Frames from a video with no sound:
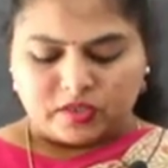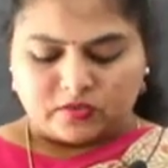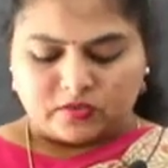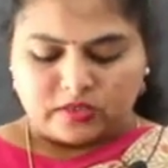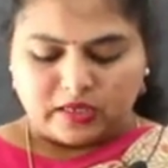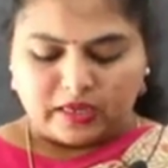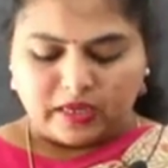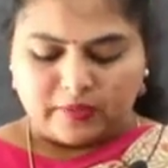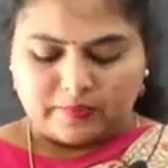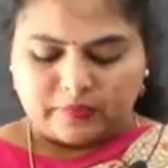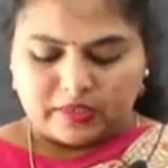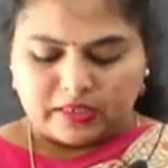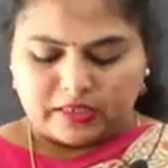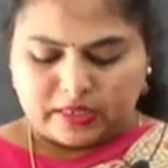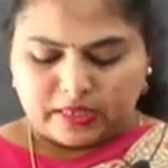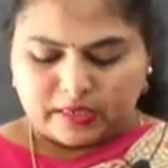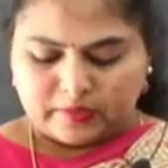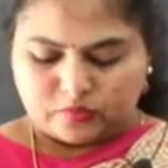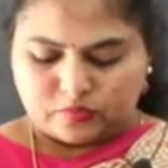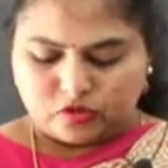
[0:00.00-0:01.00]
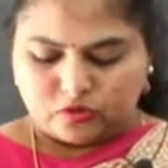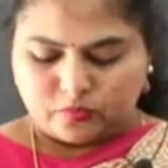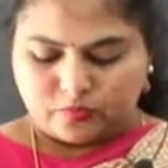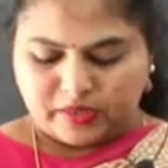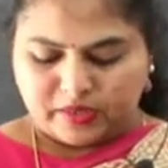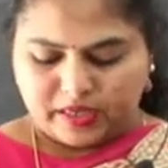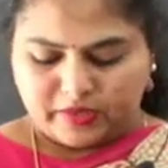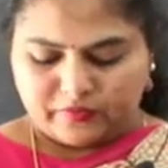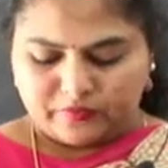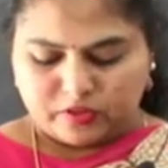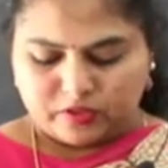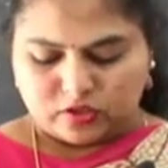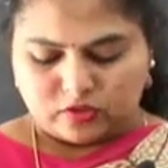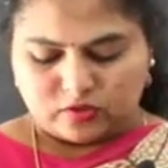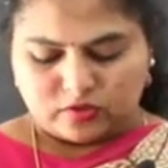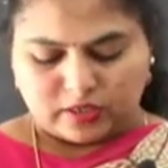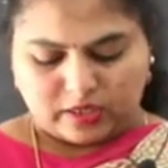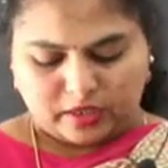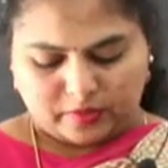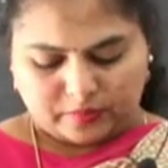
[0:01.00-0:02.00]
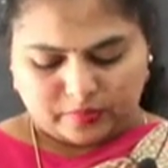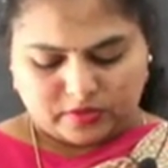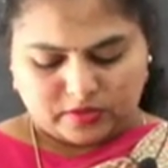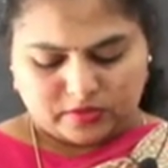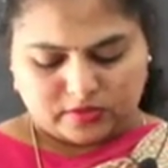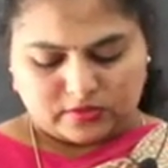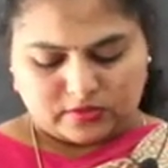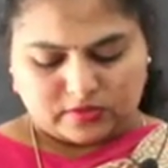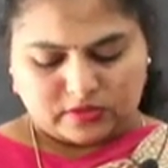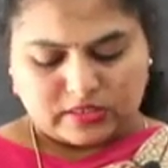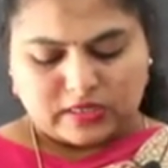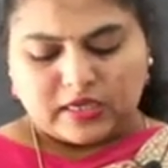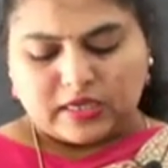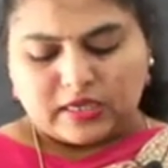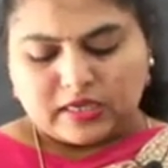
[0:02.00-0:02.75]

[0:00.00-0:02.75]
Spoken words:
So name the games you play with your neighbors.